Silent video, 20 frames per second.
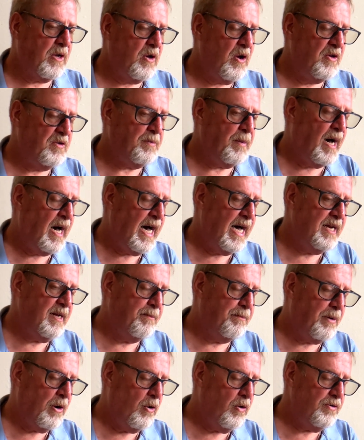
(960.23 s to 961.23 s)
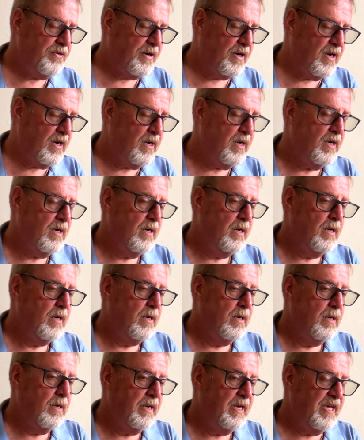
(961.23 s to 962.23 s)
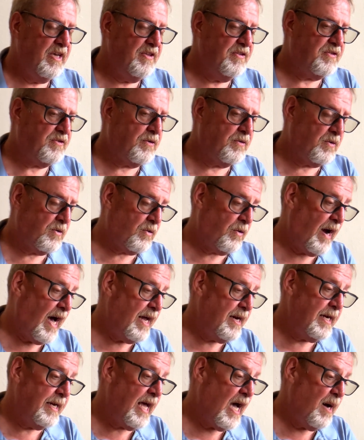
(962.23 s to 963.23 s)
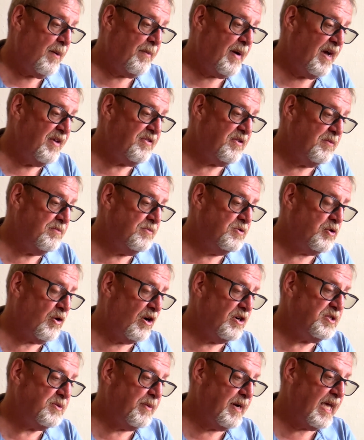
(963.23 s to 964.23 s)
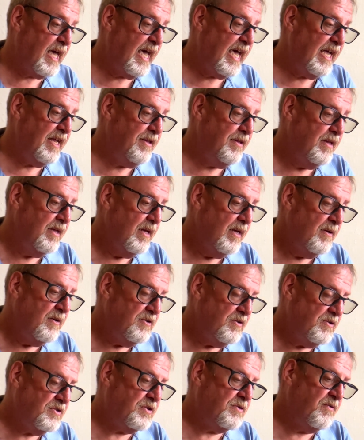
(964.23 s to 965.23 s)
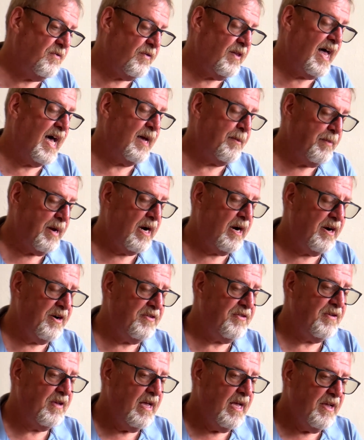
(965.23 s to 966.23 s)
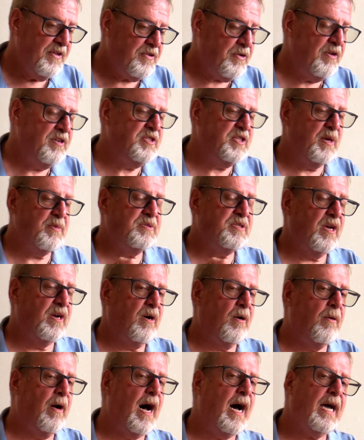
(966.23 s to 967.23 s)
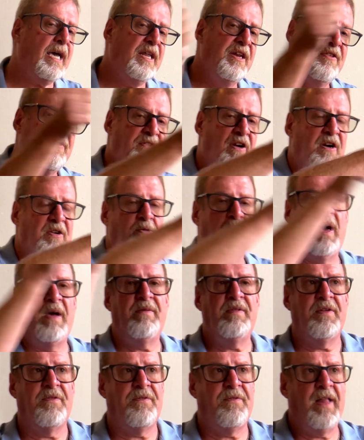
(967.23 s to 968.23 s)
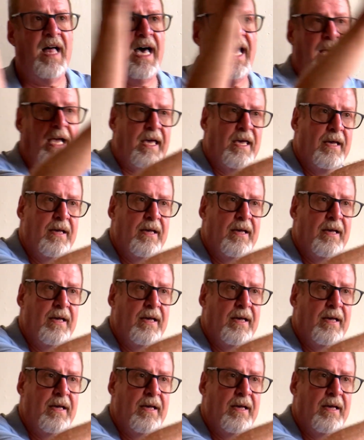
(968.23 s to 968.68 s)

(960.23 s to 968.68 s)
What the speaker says: goes behind a boulder, he's crowded out by some Georgia Brigade flag bearers. So he jumps on a rock and he starts waving the flag.